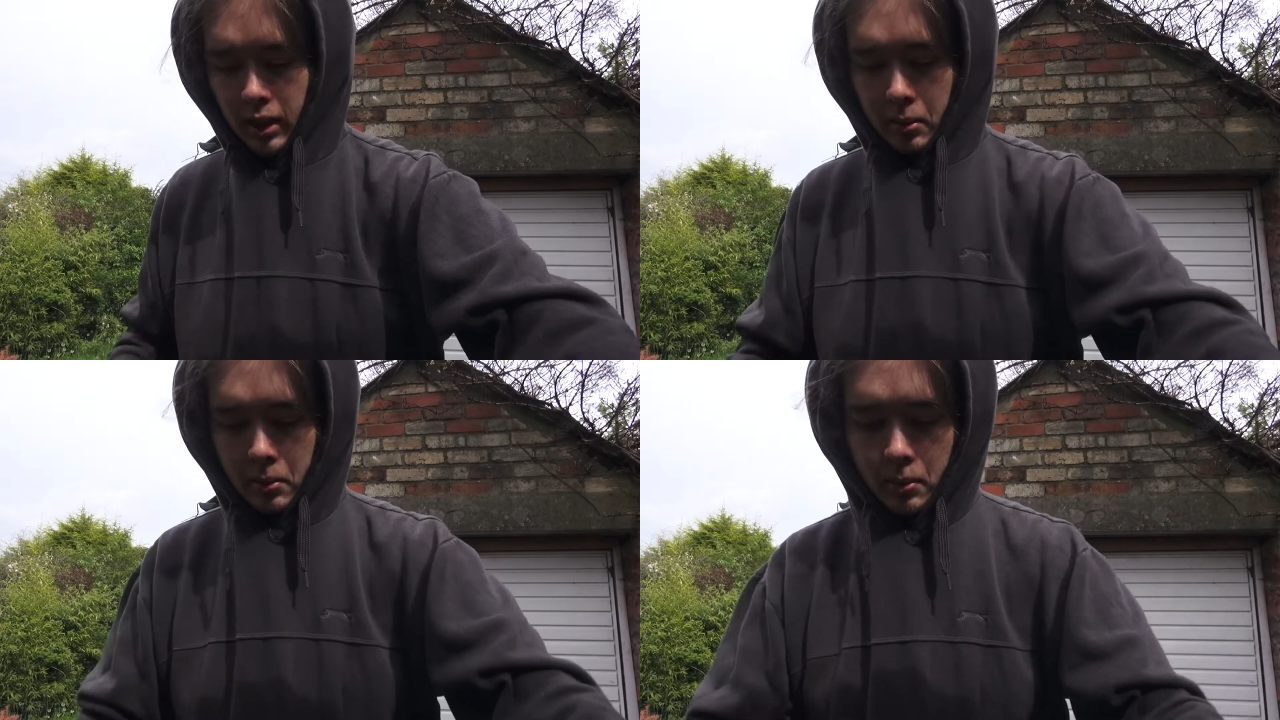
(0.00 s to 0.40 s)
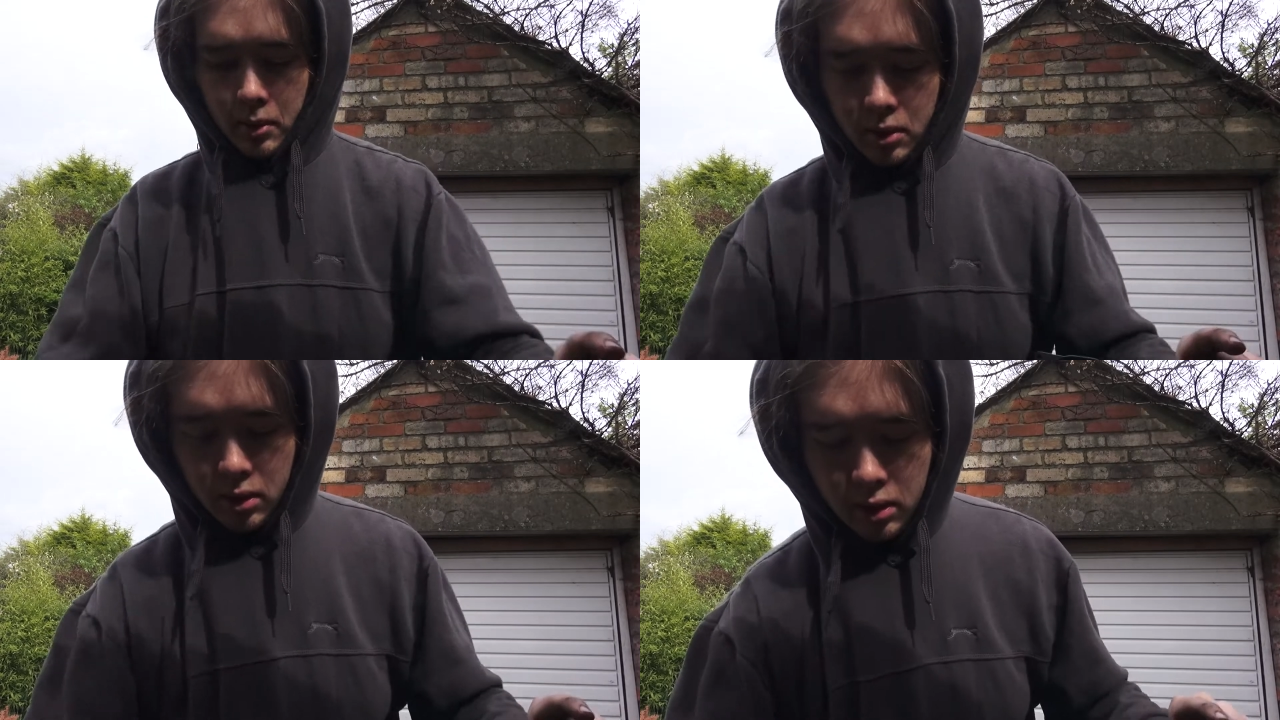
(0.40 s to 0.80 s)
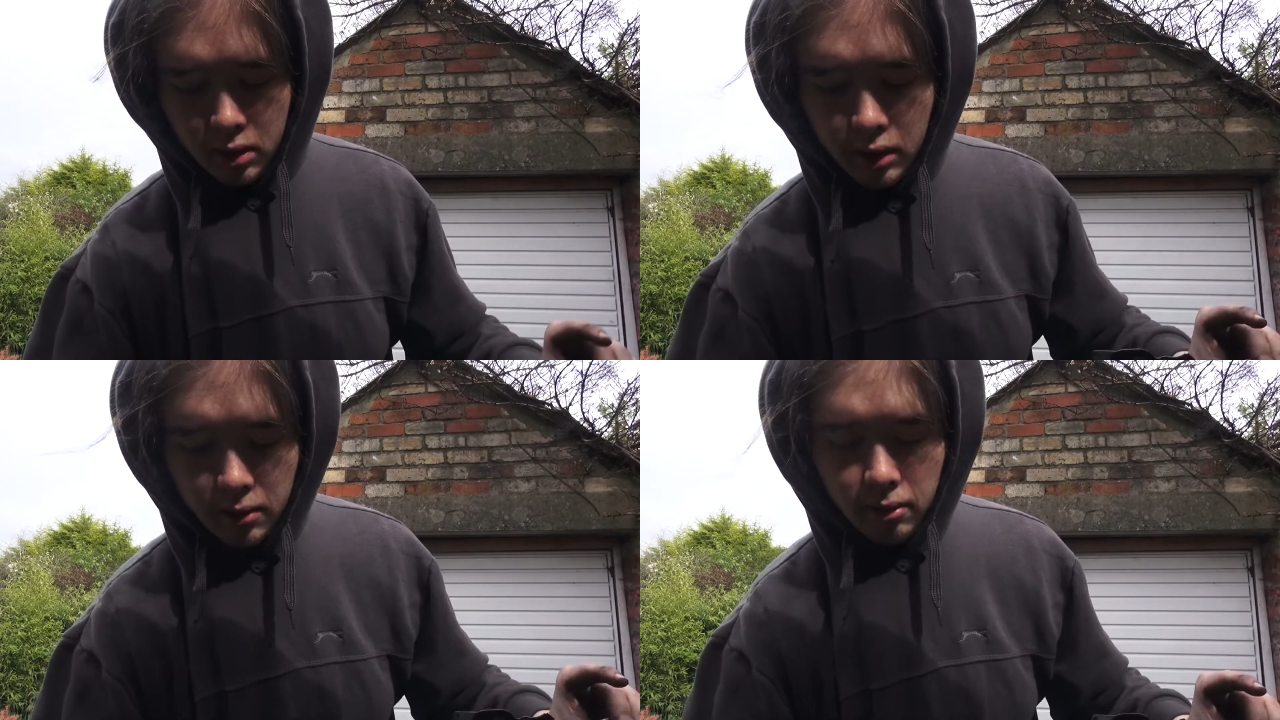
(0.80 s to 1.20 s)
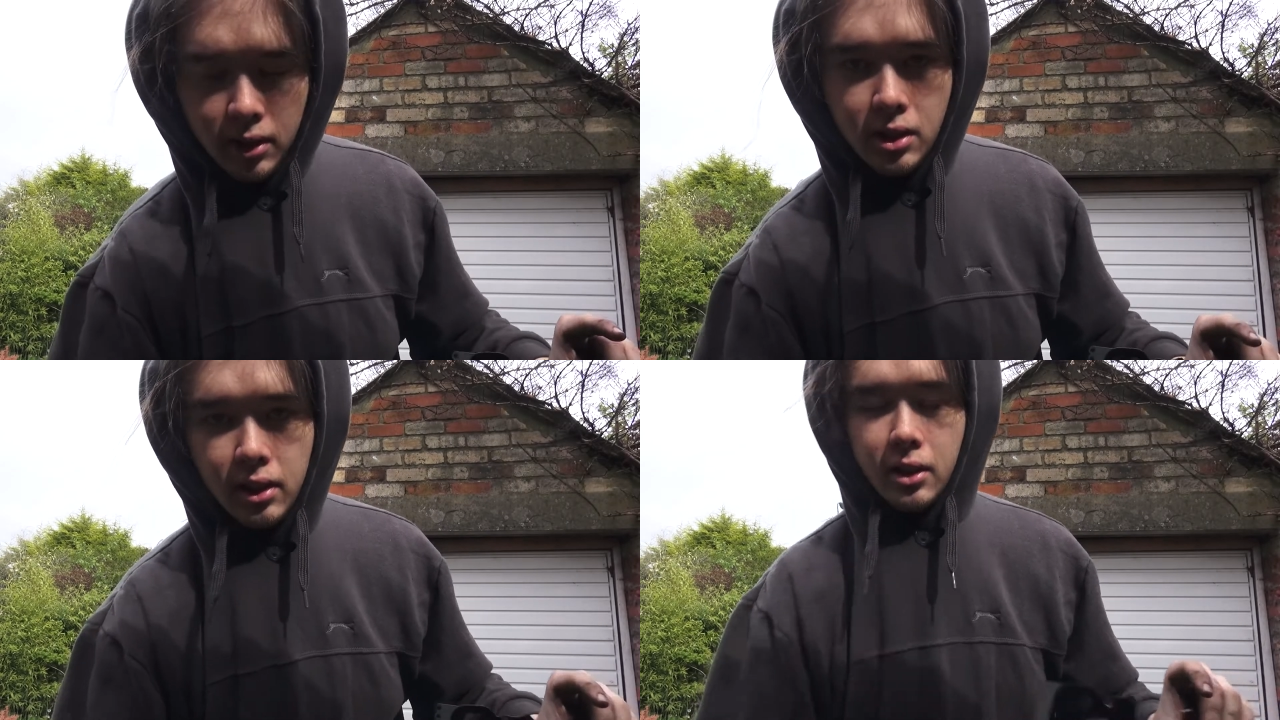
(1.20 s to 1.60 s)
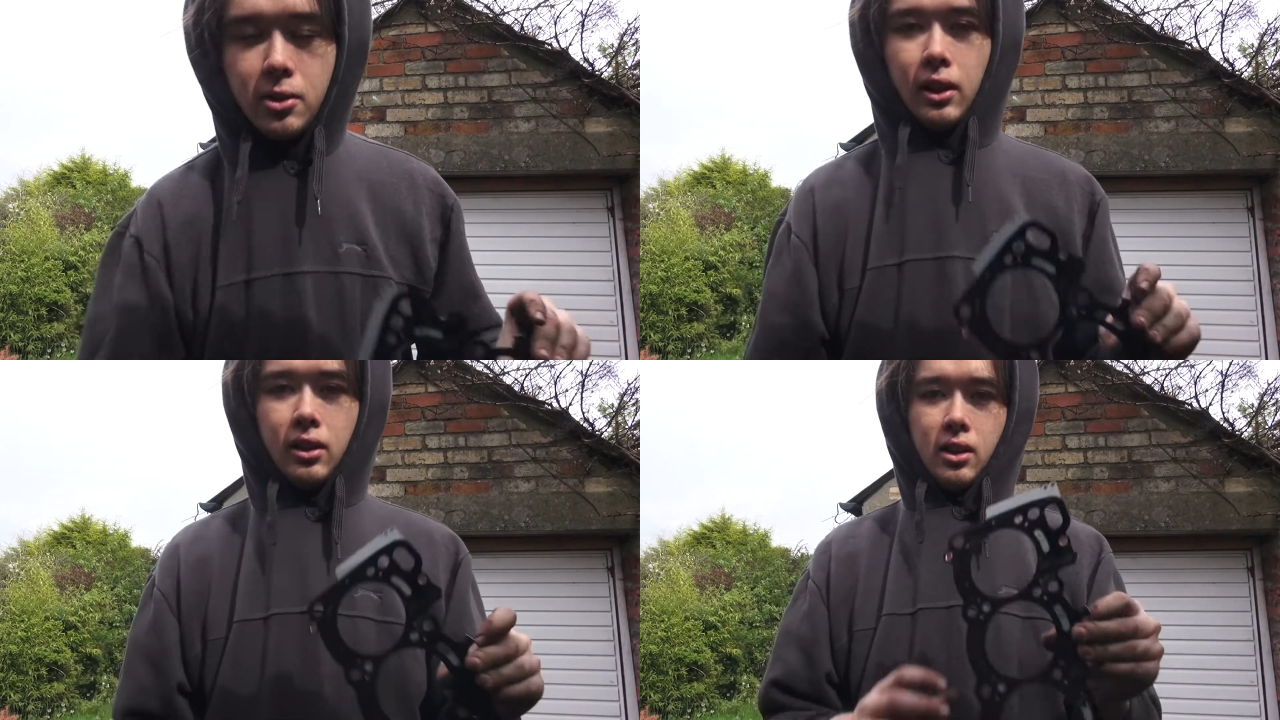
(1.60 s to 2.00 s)
I was originally
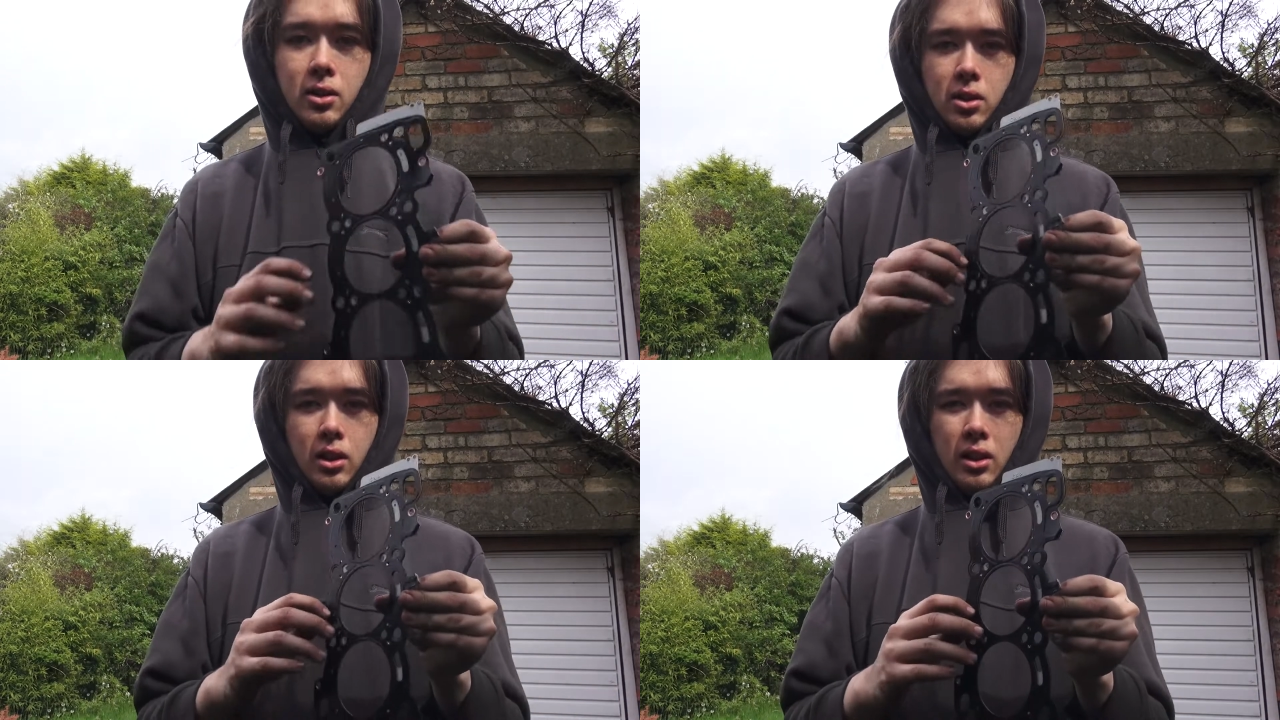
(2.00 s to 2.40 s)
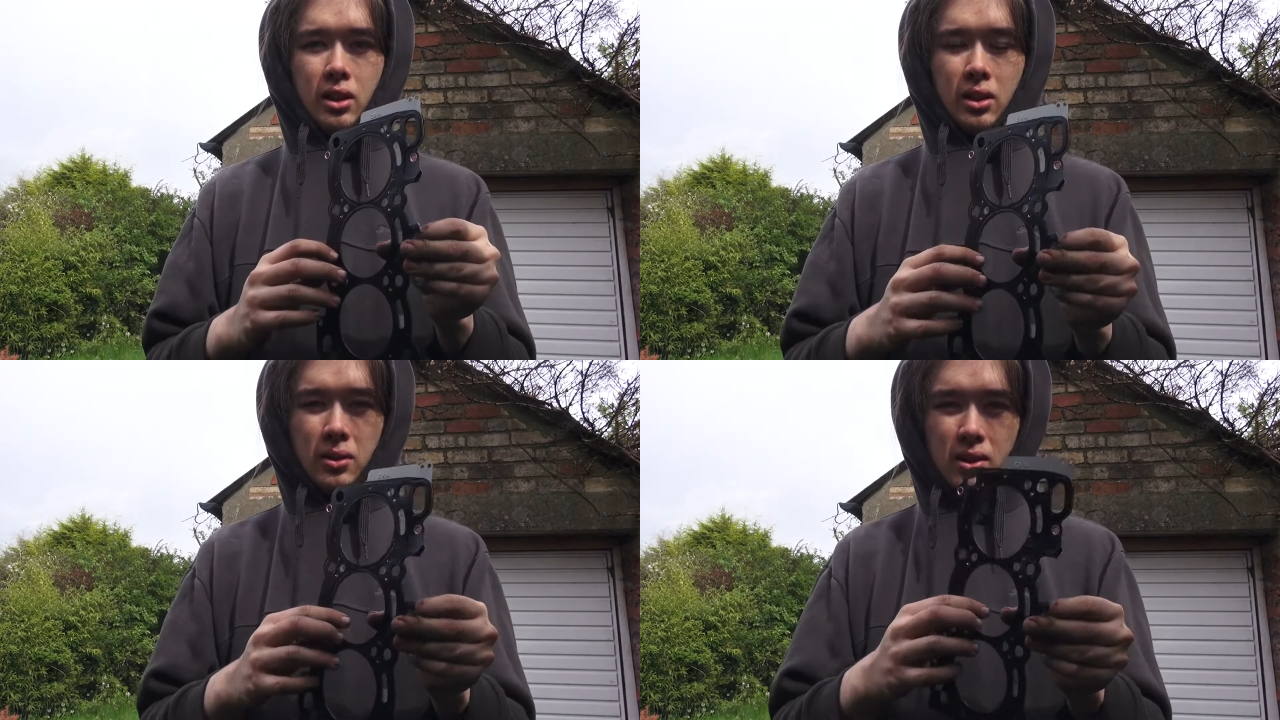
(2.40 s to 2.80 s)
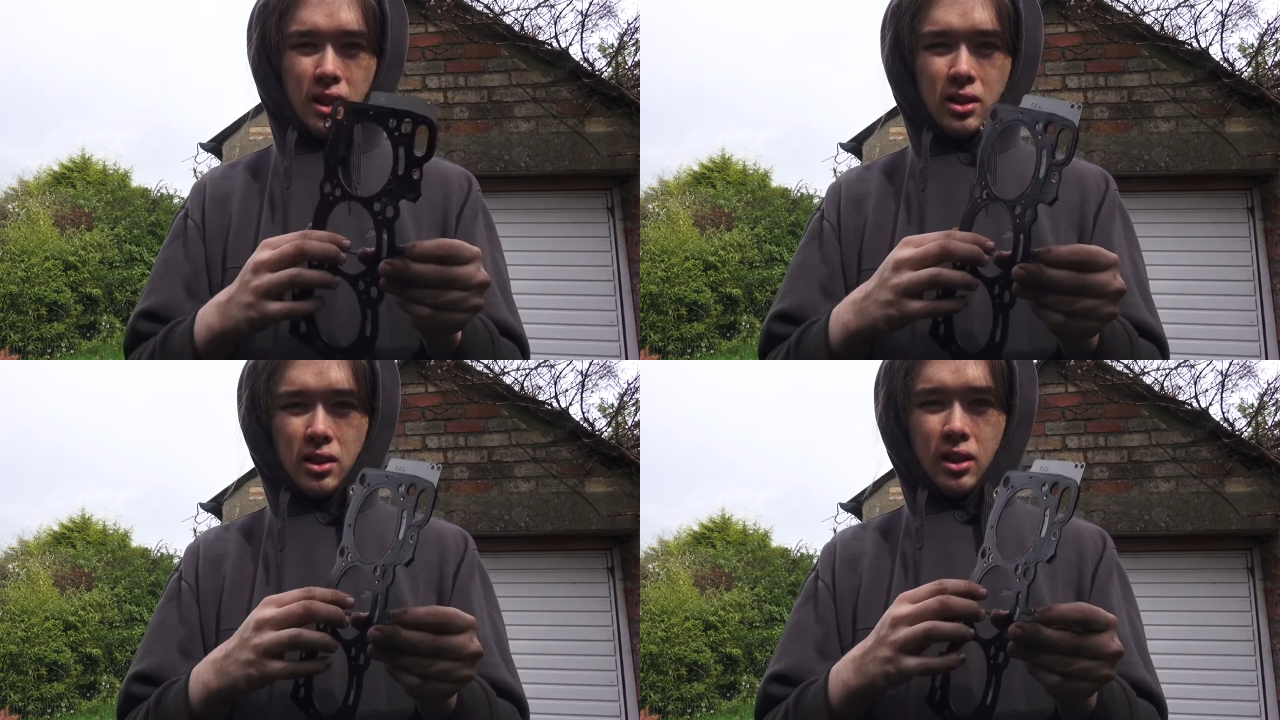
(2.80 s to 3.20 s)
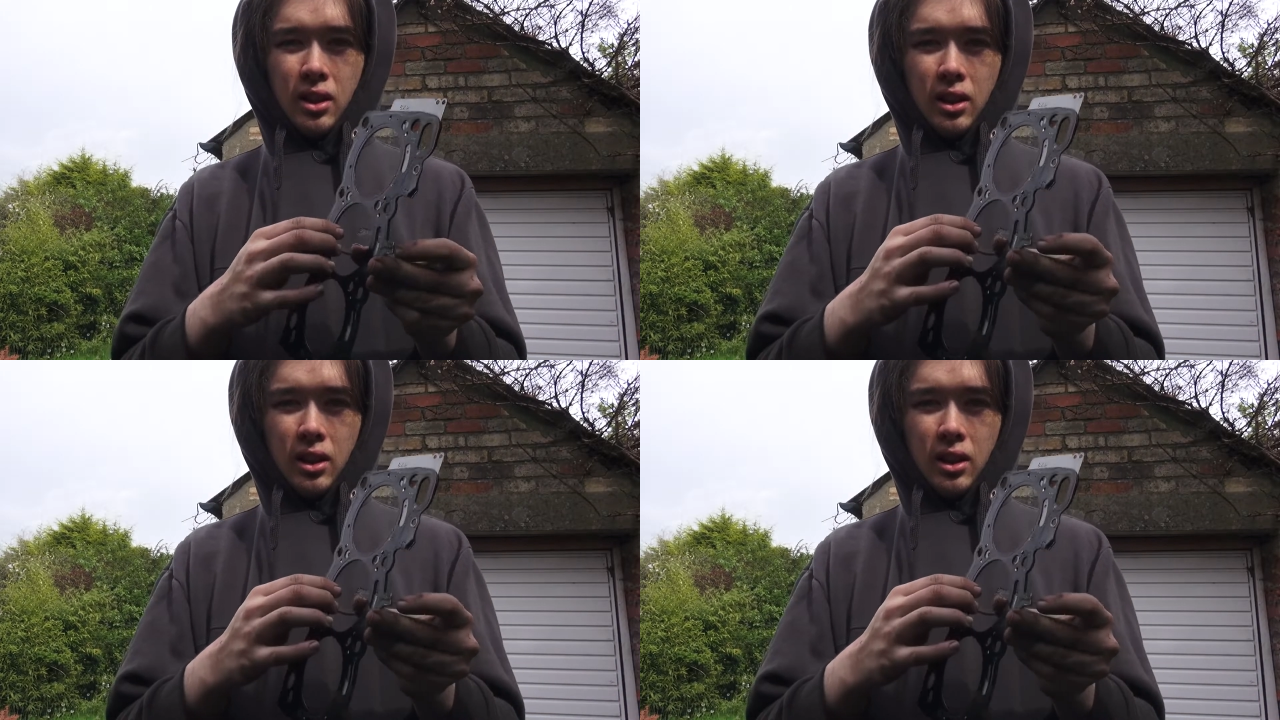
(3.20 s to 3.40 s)
trying to use was this,